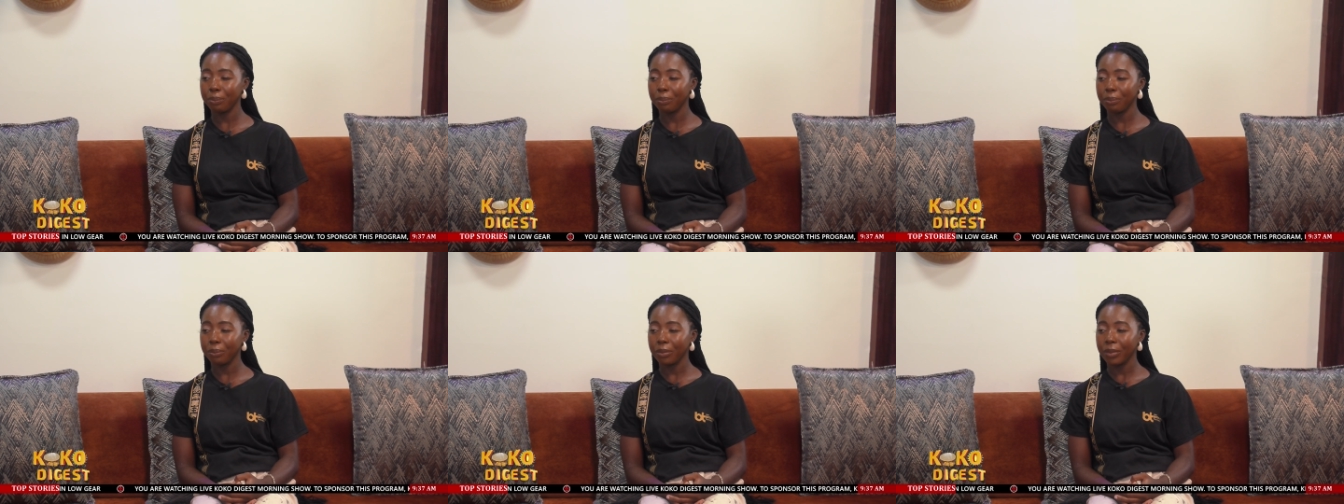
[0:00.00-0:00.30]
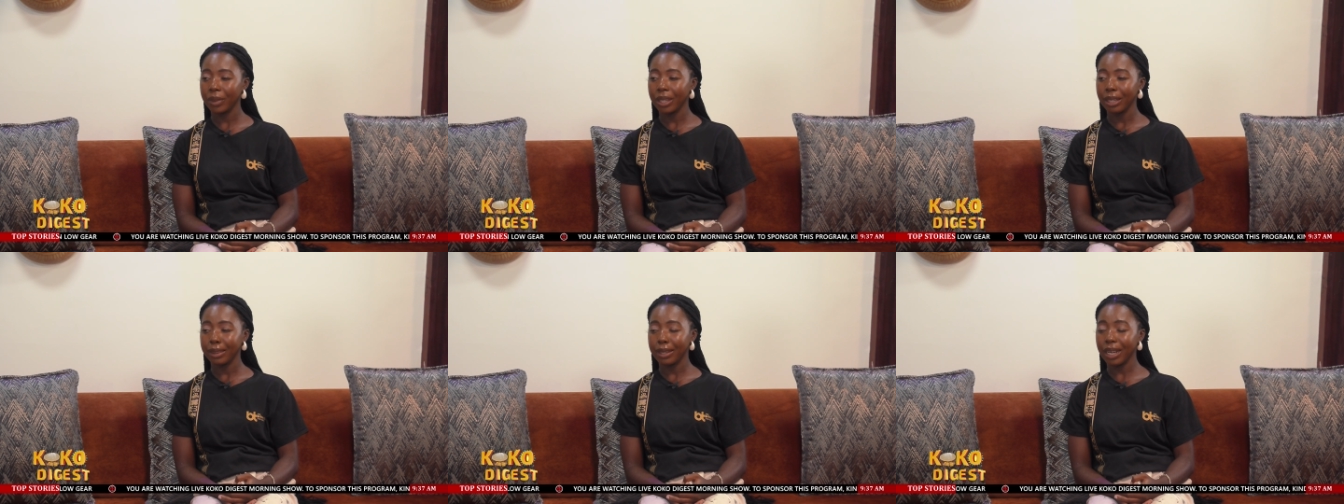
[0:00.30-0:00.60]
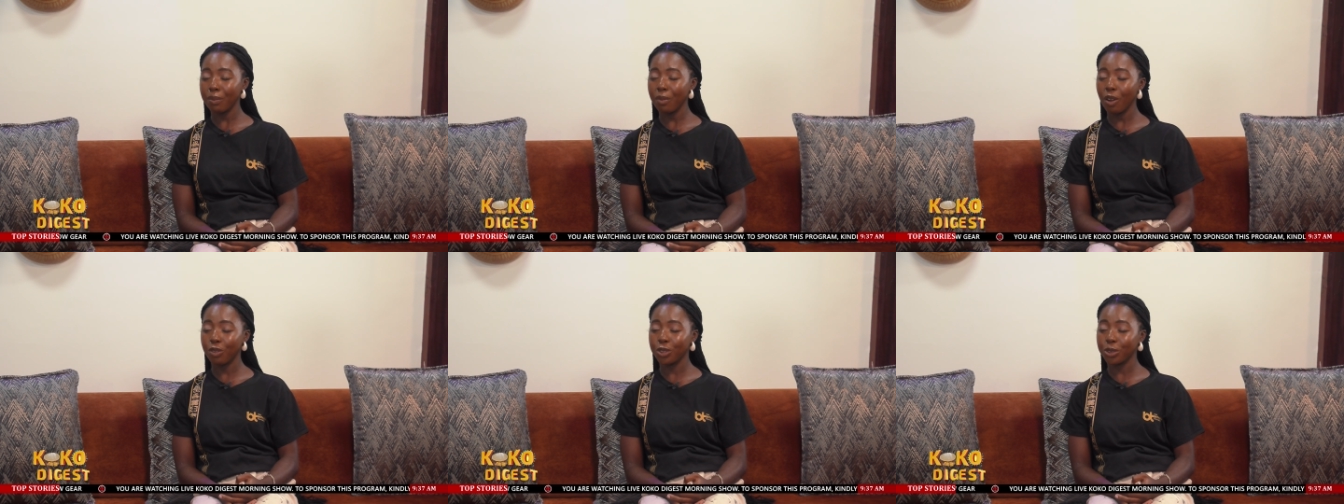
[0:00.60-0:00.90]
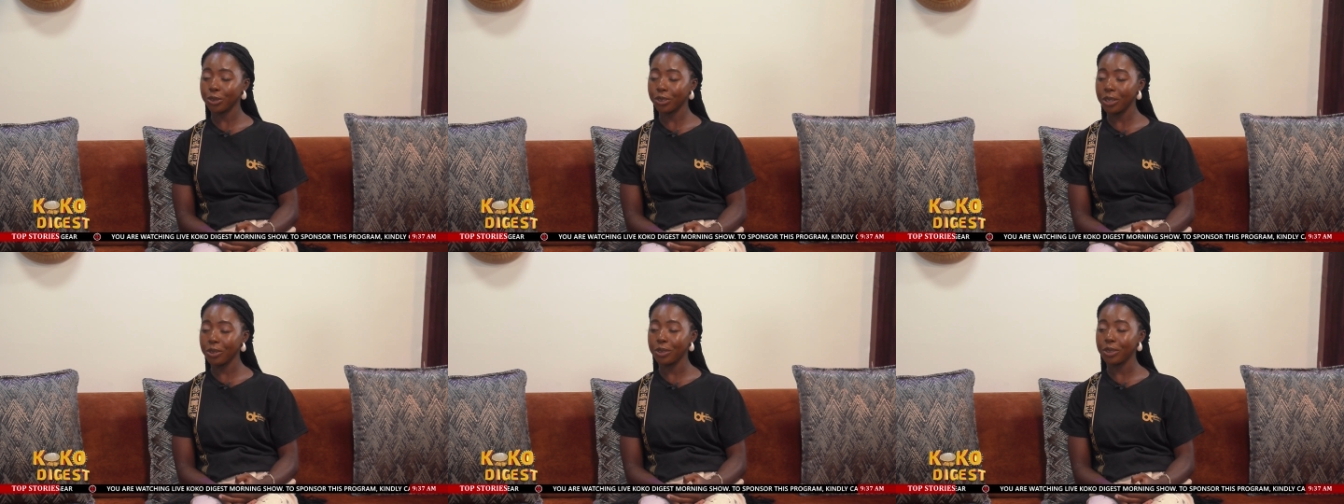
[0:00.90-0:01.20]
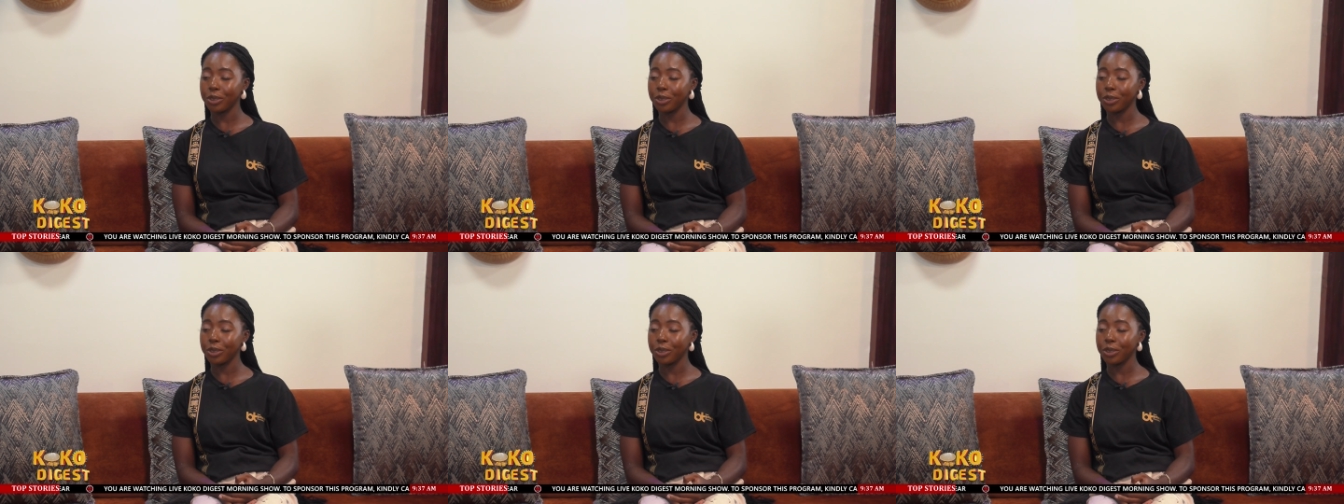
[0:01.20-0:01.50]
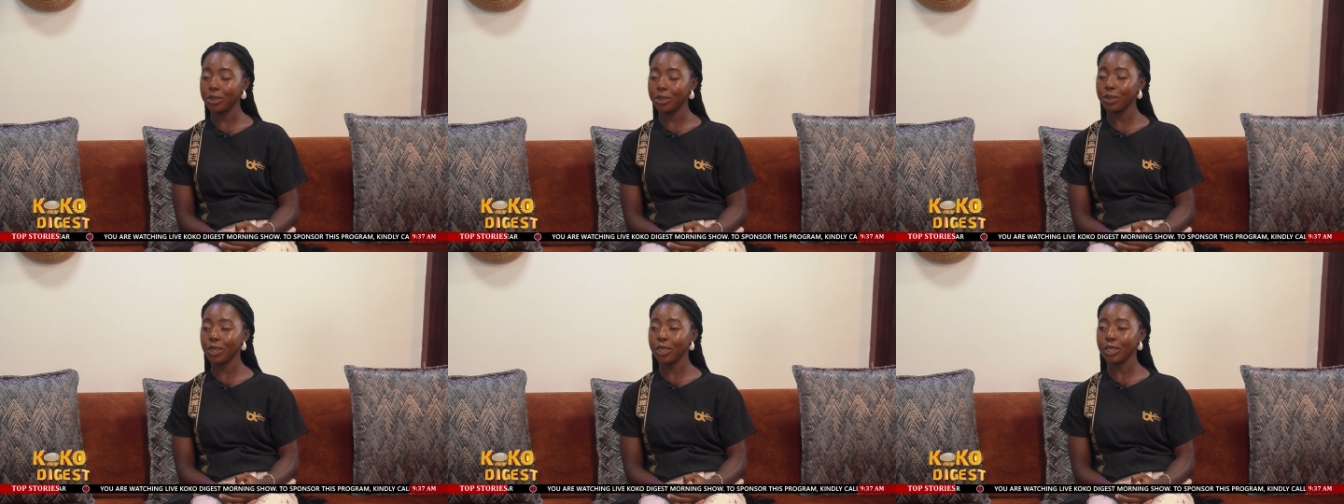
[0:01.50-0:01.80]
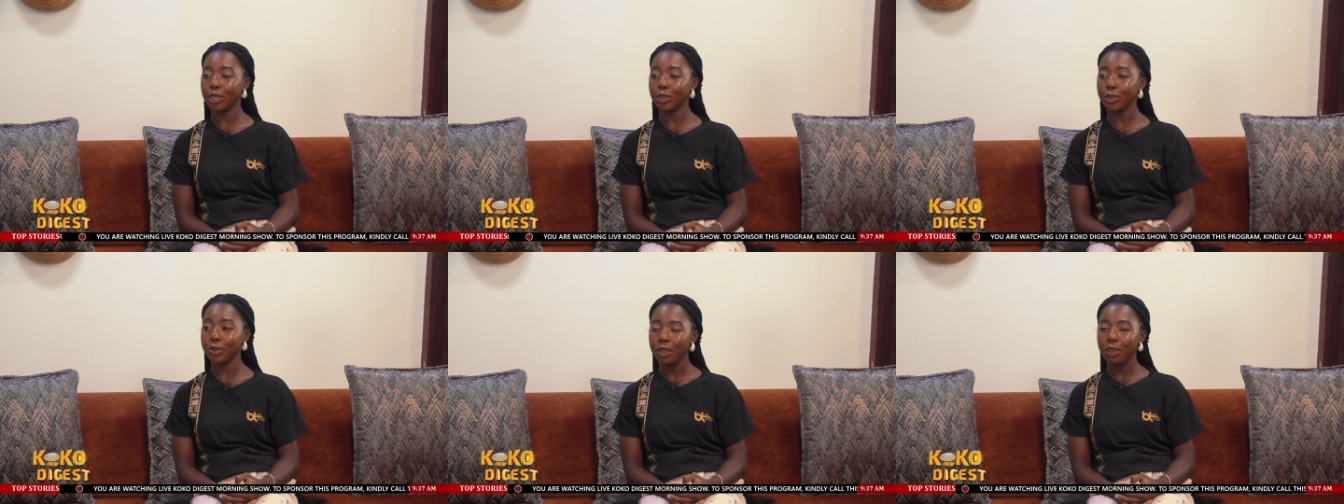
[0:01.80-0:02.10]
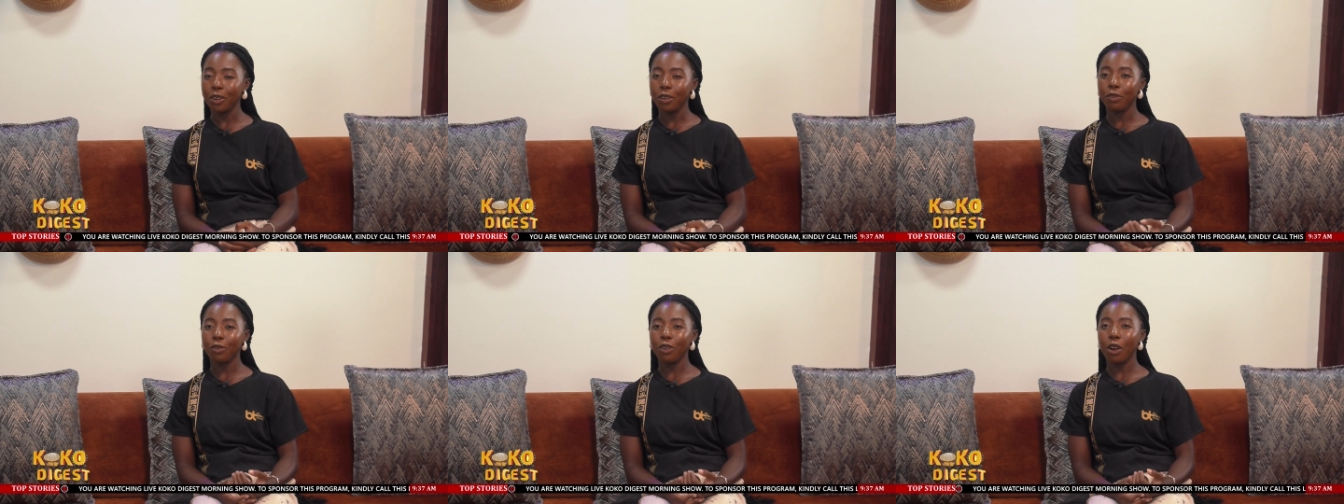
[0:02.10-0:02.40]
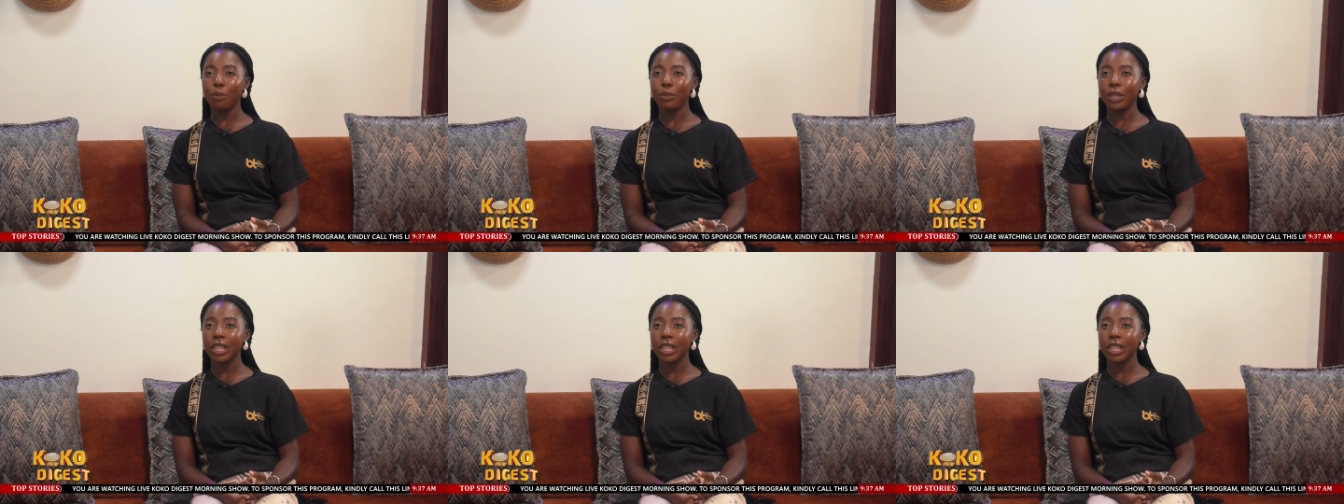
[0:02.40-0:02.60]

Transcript: Yes. The number of children you see on the street.